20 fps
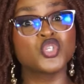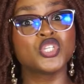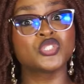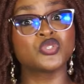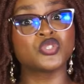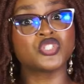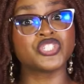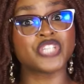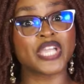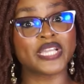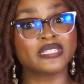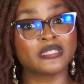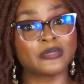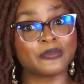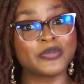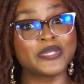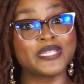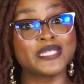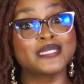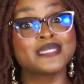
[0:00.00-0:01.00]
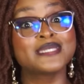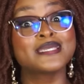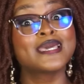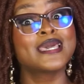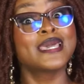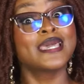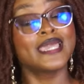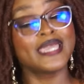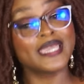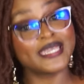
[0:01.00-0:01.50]
You need to check the place
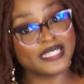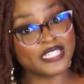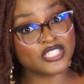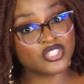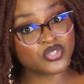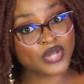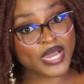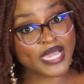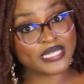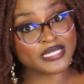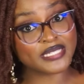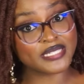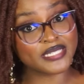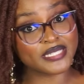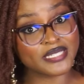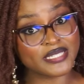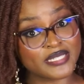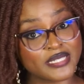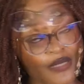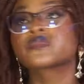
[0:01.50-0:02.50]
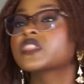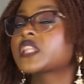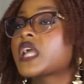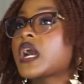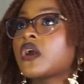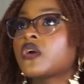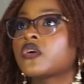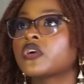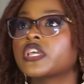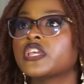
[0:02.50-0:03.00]
in the dry season.
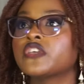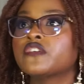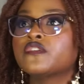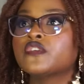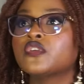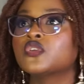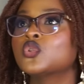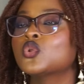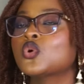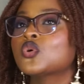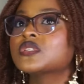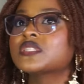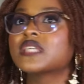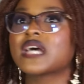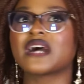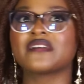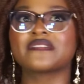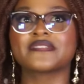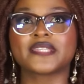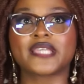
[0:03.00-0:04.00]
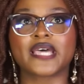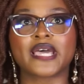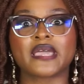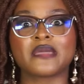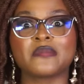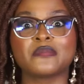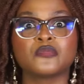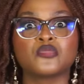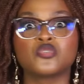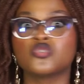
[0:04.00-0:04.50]
Now, if you don't have
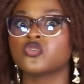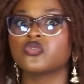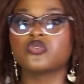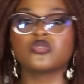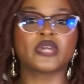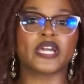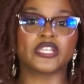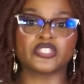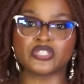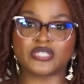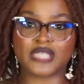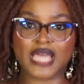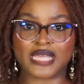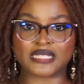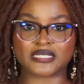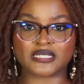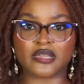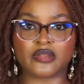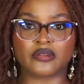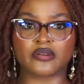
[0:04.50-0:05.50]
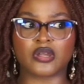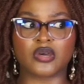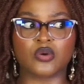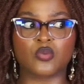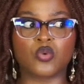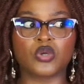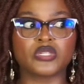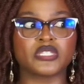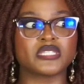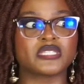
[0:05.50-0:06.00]
time, you can just ask
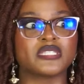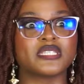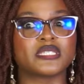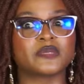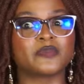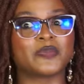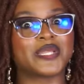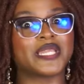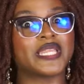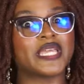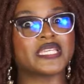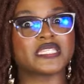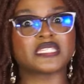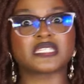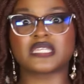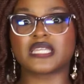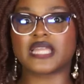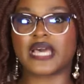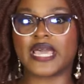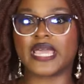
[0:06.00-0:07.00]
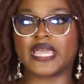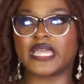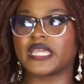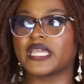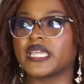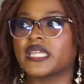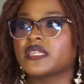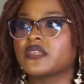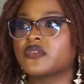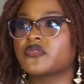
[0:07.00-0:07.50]
around, what is this place
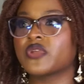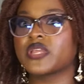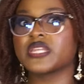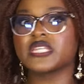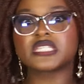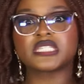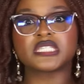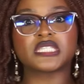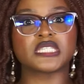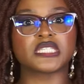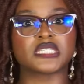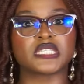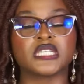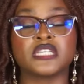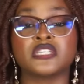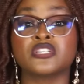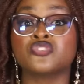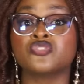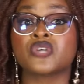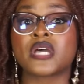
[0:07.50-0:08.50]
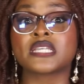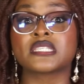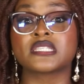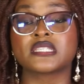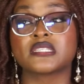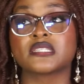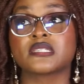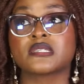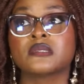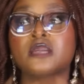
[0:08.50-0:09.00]
like in the rainy season, in the dry
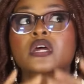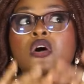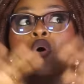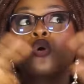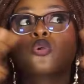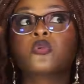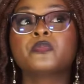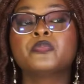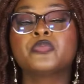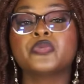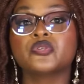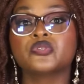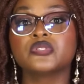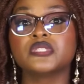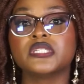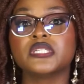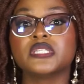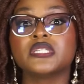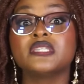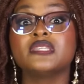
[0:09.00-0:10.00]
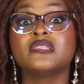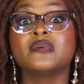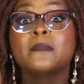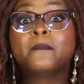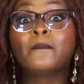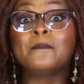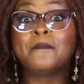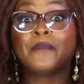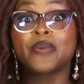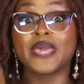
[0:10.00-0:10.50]
season? For a whole building, the
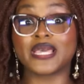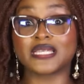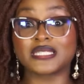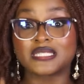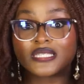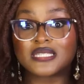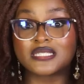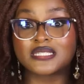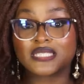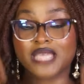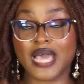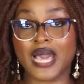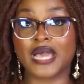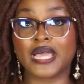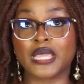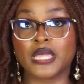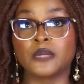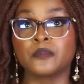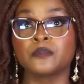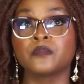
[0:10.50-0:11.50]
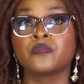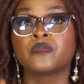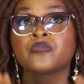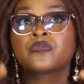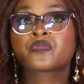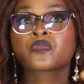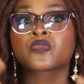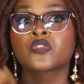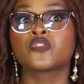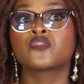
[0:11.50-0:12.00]
best time
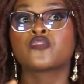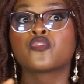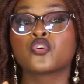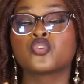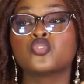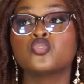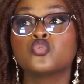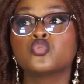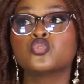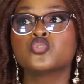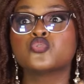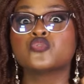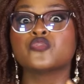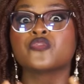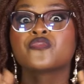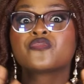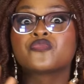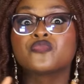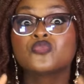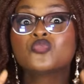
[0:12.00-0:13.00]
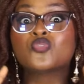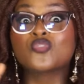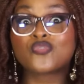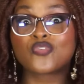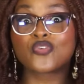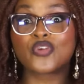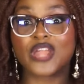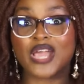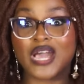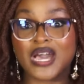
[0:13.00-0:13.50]
for you to look
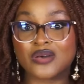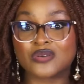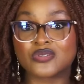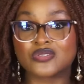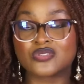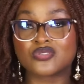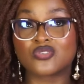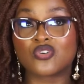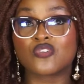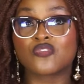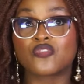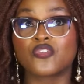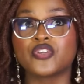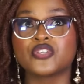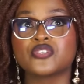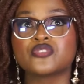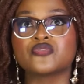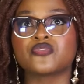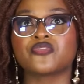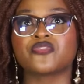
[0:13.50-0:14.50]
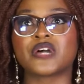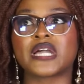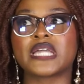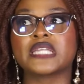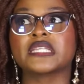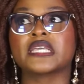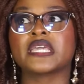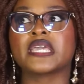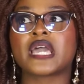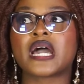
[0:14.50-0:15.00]
for a house or for you to
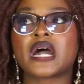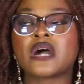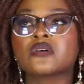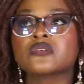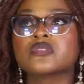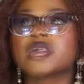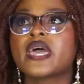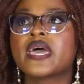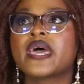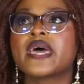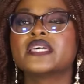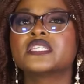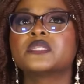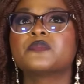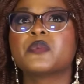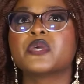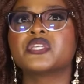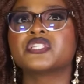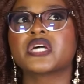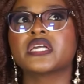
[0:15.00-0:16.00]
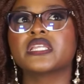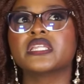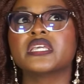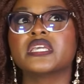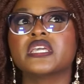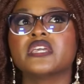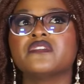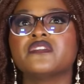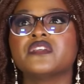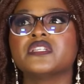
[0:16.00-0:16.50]
find a house,
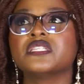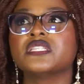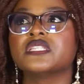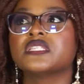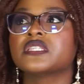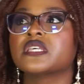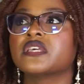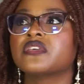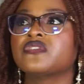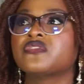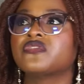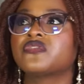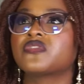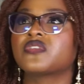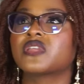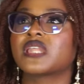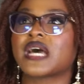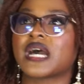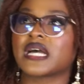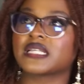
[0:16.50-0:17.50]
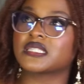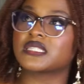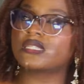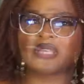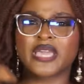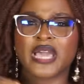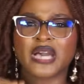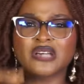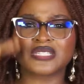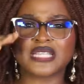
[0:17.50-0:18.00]
especially if it is a
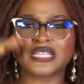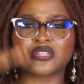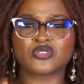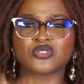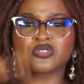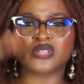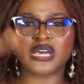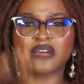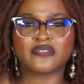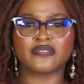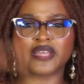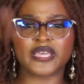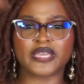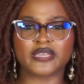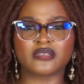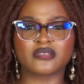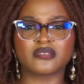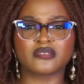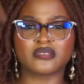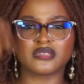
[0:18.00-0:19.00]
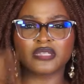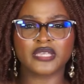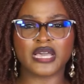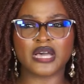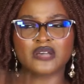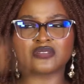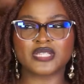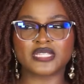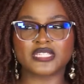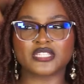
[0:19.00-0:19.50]
flat, a house that doesn't have like the
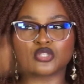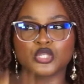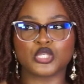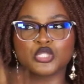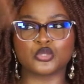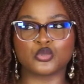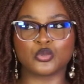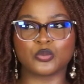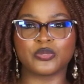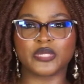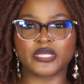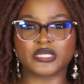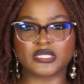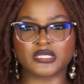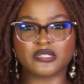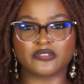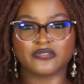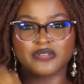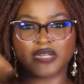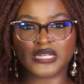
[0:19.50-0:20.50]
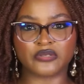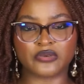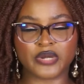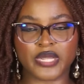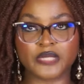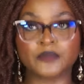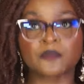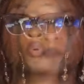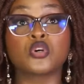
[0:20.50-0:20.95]
house that is not a duplex, it's a flat, right?